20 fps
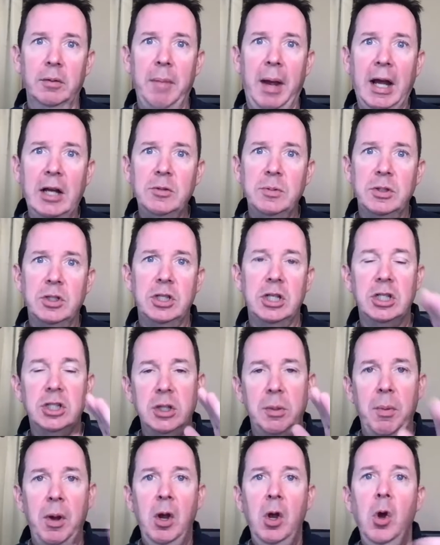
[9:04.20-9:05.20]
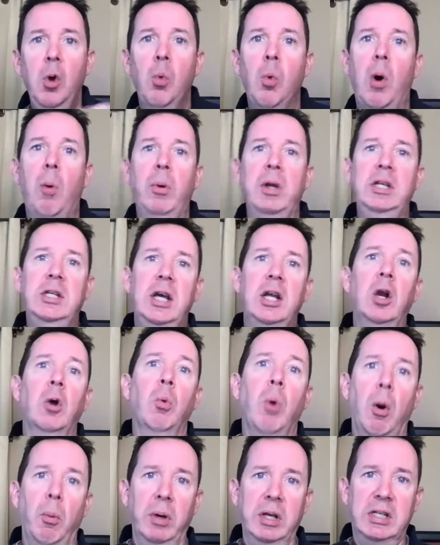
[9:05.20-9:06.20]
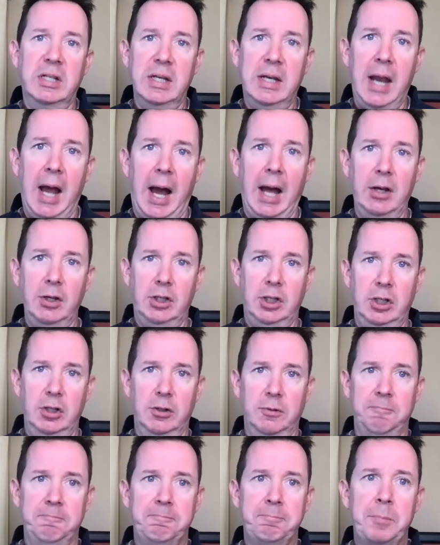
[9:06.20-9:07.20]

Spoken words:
management system what we did or what we did not do.